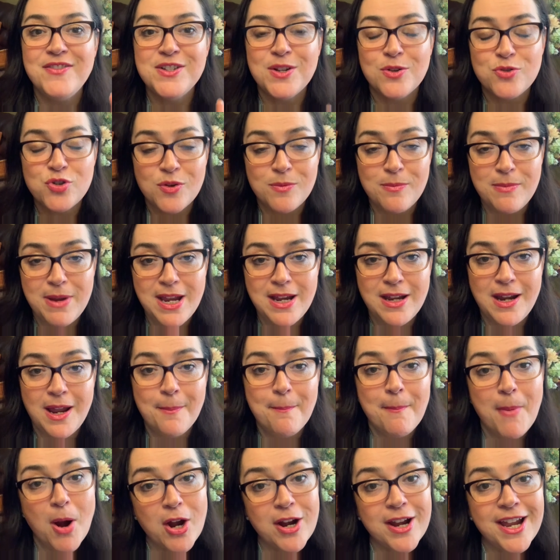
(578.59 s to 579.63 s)
social media
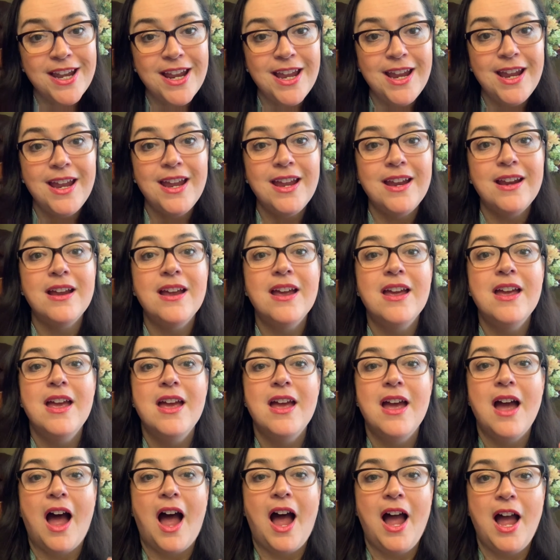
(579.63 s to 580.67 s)
marketing,
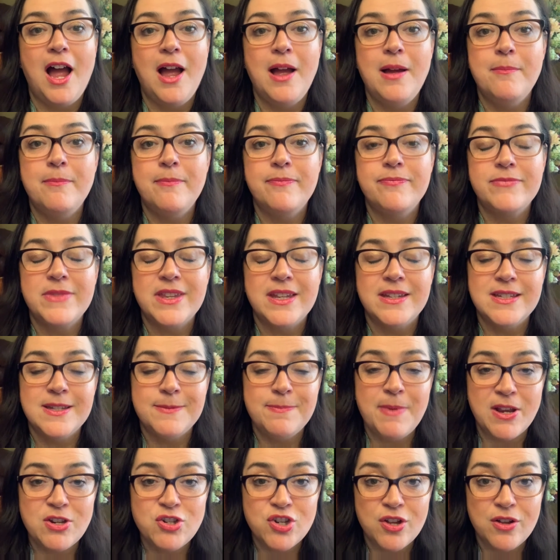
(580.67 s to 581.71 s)

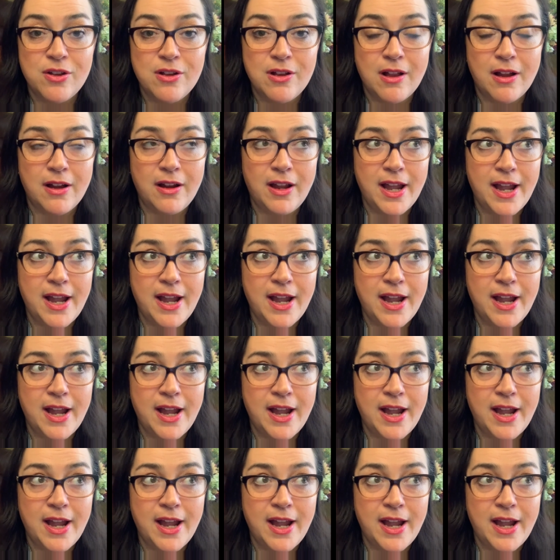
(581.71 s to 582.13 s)
small